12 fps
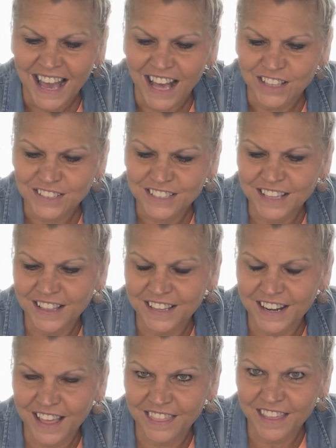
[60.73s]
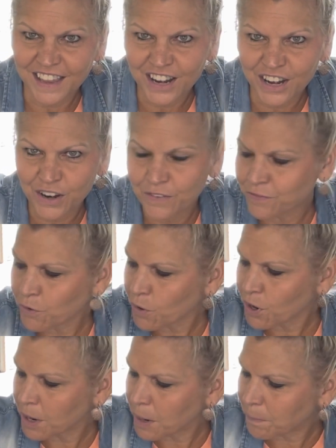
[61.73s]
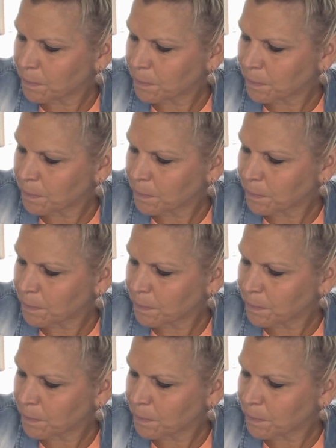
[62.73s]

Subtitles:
I'll sell it on there for